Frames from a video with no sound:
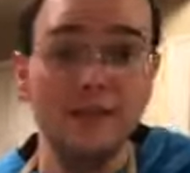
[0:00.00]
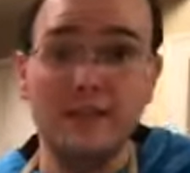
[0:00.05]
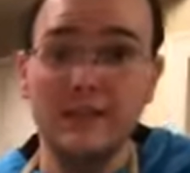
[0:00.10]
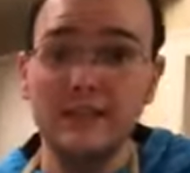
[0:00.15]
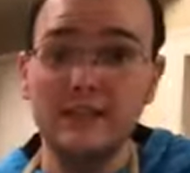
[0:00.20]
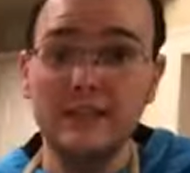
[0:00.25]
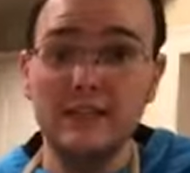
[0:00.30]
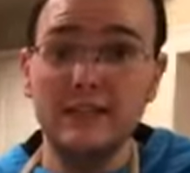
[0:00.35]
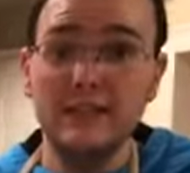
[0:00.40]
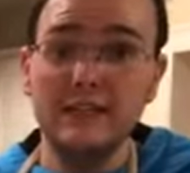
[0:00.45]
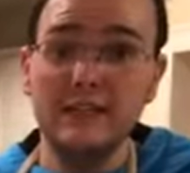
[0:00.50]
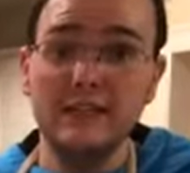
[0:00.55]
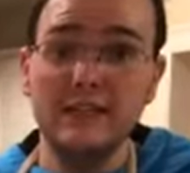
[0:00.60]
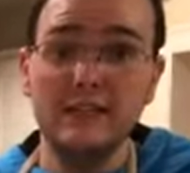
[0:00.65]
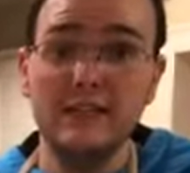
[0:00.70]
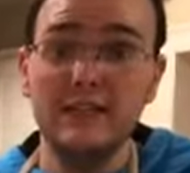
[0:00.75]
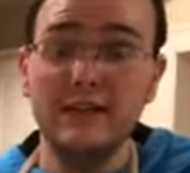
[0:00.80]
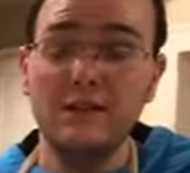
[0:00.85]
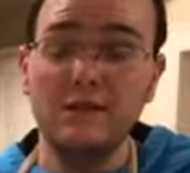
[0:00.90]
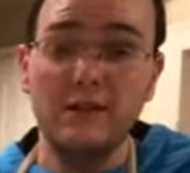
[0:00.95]
tasted this
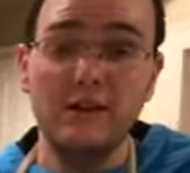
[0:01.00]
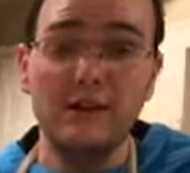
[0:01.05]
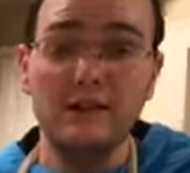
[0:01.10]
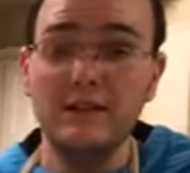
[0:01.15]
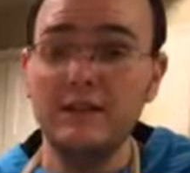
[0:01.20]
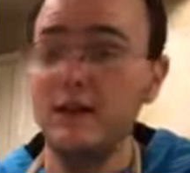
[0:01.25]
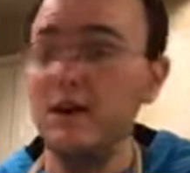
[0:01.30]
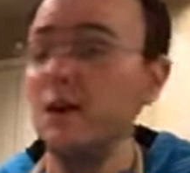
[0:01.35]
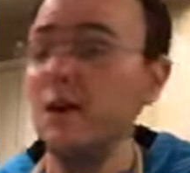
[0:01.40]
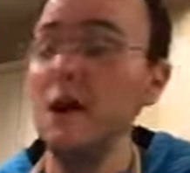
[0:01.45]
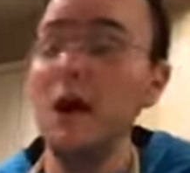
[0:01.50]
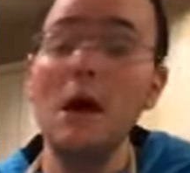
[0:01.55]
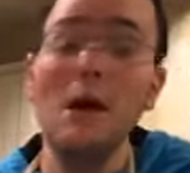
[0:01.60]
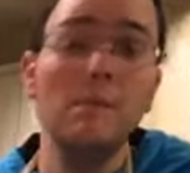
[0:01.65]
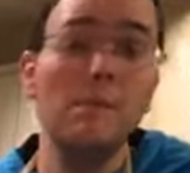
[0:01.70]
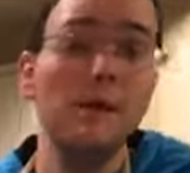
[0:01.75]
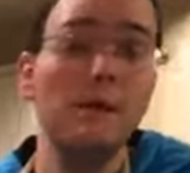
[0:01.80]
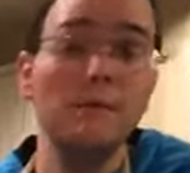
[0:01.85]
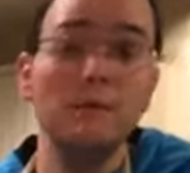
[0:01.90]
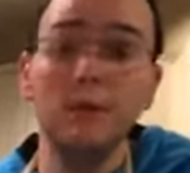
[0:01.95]
difference.
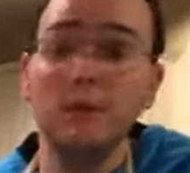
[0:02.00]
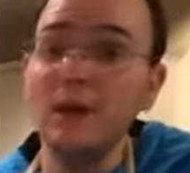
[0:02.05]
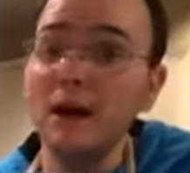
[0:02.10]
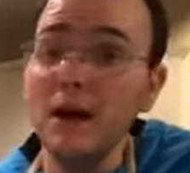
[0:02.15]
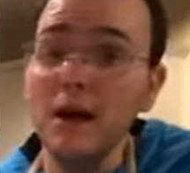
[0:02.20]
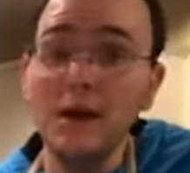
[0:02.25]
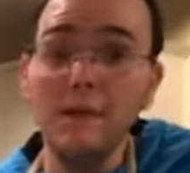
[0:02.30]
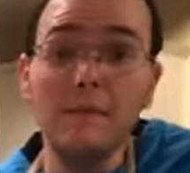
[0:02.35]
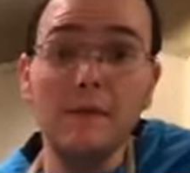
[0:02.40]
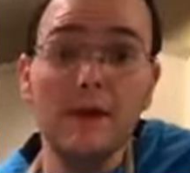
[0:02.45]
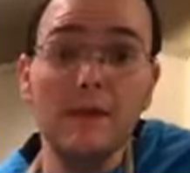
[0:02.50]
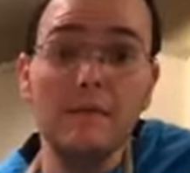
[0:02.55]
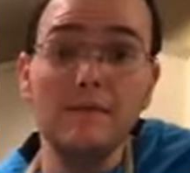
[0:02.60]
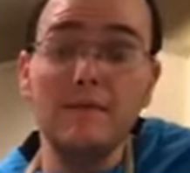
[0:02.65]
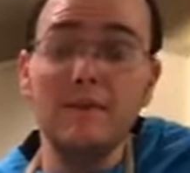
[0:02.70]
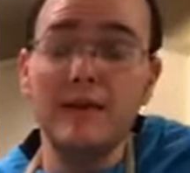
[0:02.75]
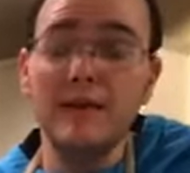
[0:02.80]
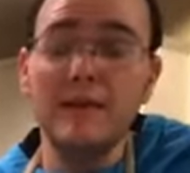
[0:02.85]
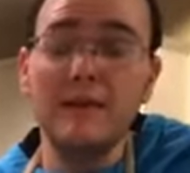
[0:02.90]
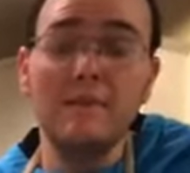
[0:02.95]
People that I have
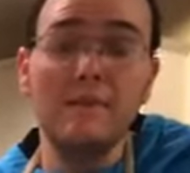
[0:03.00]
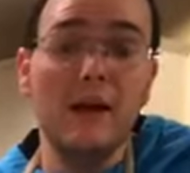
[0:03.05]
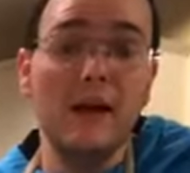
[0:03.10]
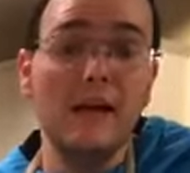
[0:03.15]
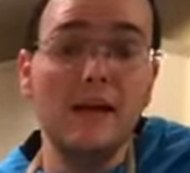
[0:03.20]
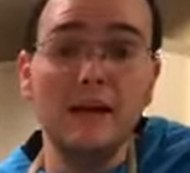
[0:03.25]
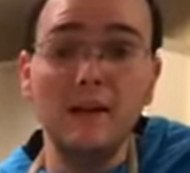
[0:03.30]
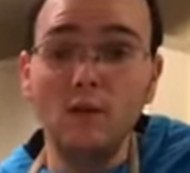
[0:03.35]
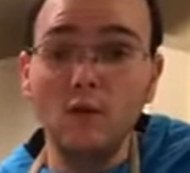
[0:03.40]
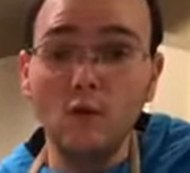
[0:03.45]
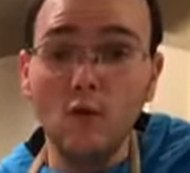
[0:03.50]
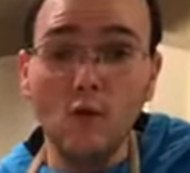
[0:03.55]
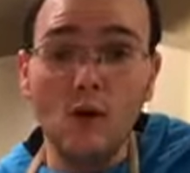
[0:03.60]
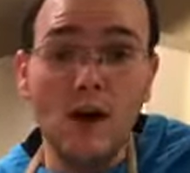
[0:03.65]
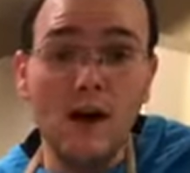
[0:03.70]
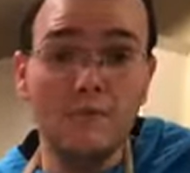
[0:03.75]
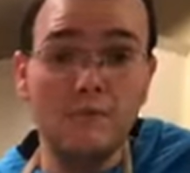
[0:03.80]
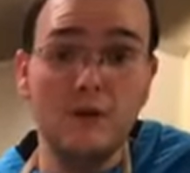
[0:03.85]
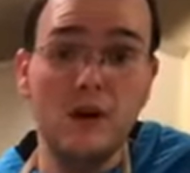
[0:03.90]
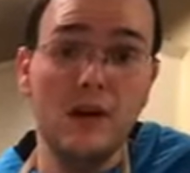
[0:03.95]
made vegan baking
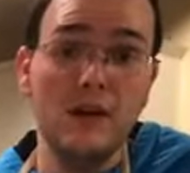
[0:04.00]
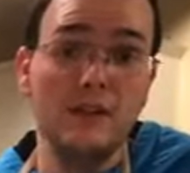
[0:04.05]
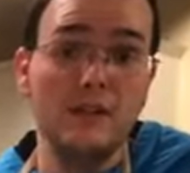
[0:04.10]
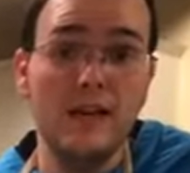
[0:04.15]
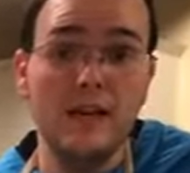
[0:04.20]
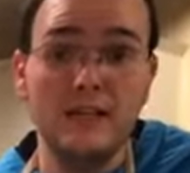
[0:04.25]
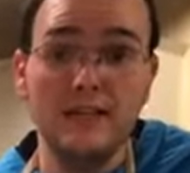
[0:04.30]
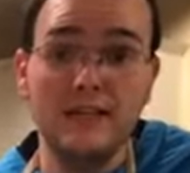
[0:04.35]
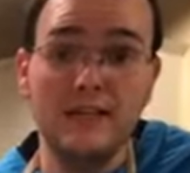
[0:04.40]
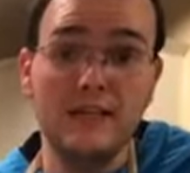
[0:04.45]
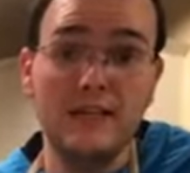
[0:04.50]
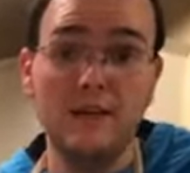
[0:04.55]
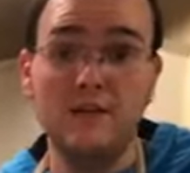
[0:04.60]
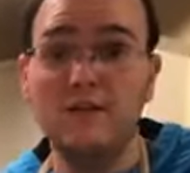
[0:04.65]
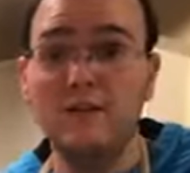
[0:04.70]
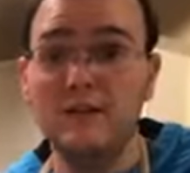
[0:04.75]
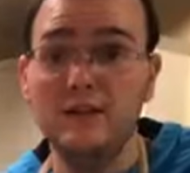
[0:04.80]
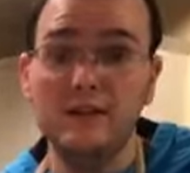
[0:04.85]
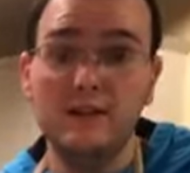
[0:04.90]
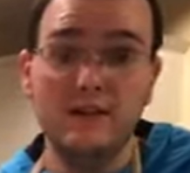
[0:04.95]
for have not tasted
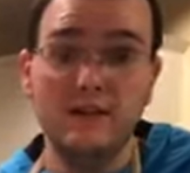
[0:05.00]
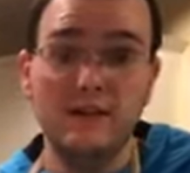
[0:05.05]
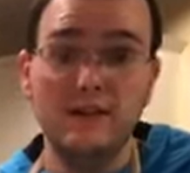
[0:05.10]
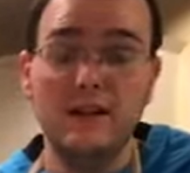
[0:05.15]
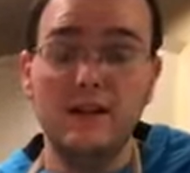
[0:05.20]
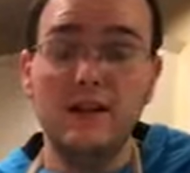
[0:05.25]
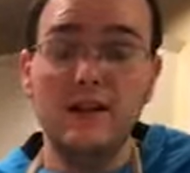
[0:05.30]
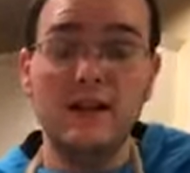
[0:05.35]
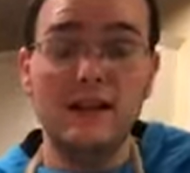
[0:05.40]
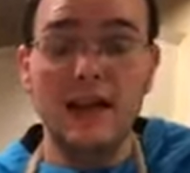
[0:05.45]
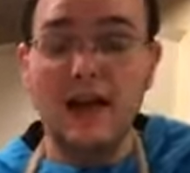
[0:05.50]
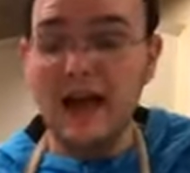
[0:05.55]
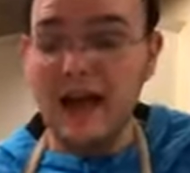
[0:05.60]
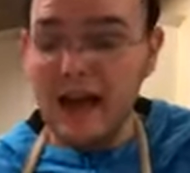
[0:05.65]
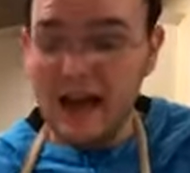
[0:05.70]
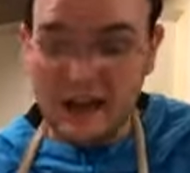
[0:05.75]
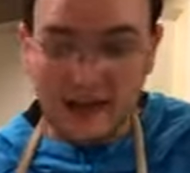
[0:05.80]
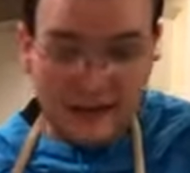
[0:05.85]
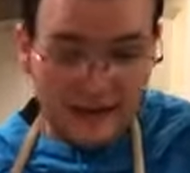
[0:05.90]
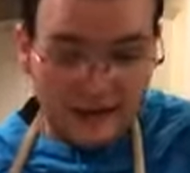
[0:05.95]
difference in
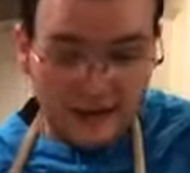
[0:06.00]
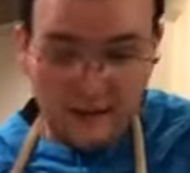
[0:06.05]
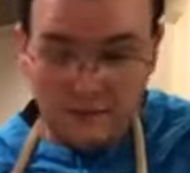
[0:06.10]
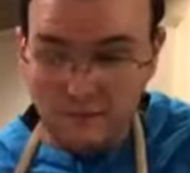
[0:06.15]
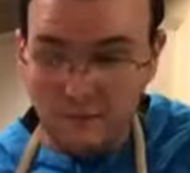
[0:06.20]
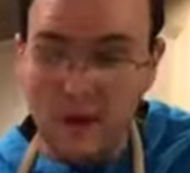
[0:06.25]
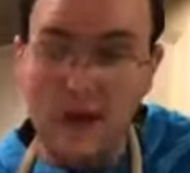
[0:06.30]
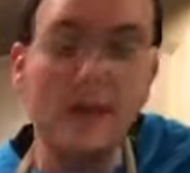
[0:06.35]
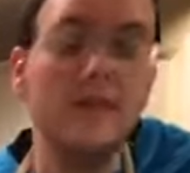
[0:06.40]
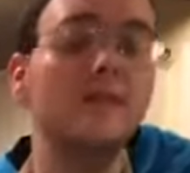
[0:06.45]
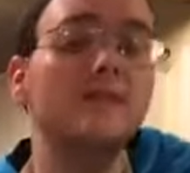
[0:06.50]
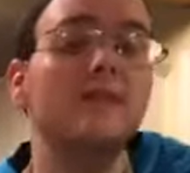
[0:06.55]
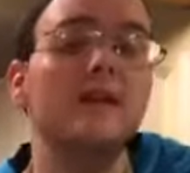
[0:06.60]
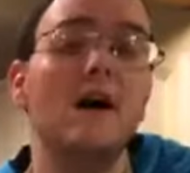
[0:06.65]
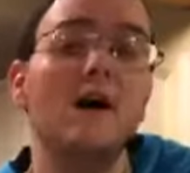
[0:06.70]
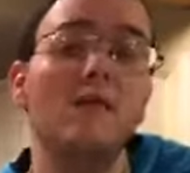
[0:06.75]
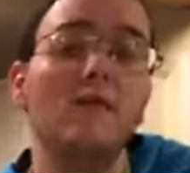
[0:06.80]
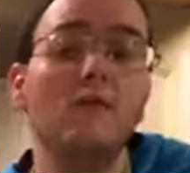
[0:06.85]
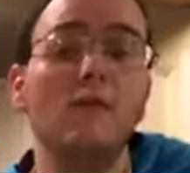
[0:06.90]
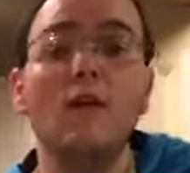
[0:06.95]
any of my
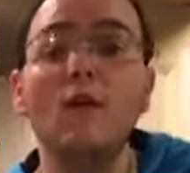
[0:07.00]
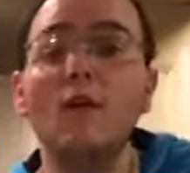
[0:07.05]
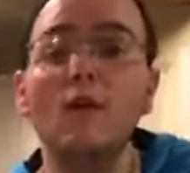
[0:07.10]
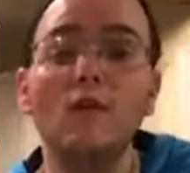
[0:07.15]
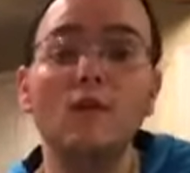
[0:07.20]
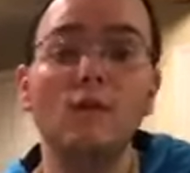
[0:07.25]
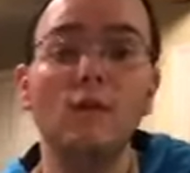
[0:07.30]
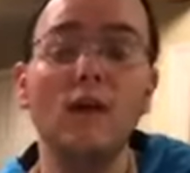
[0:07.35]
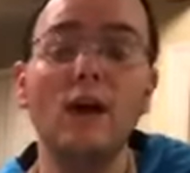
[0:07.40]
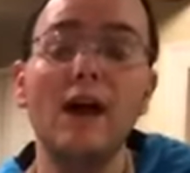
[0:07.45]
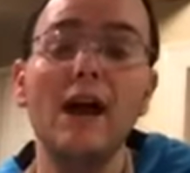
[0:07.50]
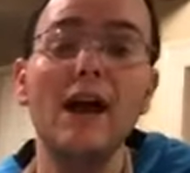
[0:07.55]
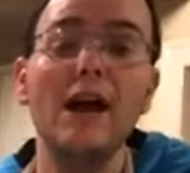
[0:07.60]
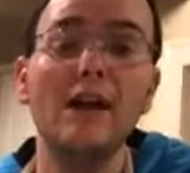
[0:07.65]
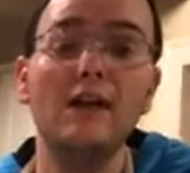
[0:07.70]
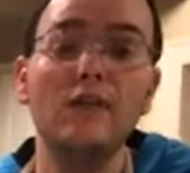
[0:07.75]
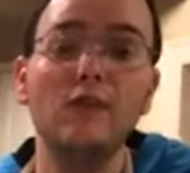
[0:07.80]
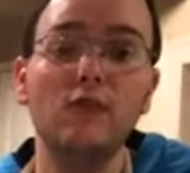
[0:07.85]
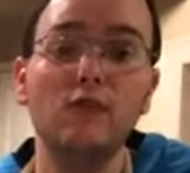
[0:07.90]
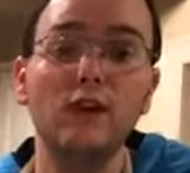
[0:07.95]
stuff for
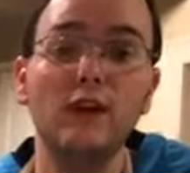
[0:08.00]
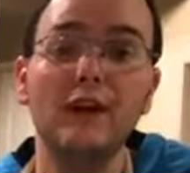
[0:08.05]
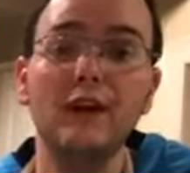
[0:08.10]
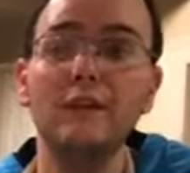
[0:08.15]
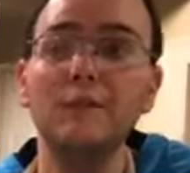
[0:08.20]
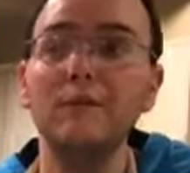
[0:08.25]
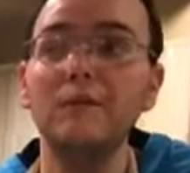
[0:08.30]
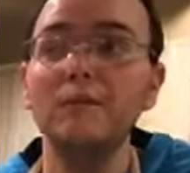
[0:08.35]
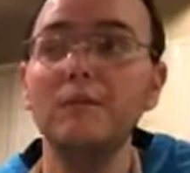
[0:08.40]
egg-free.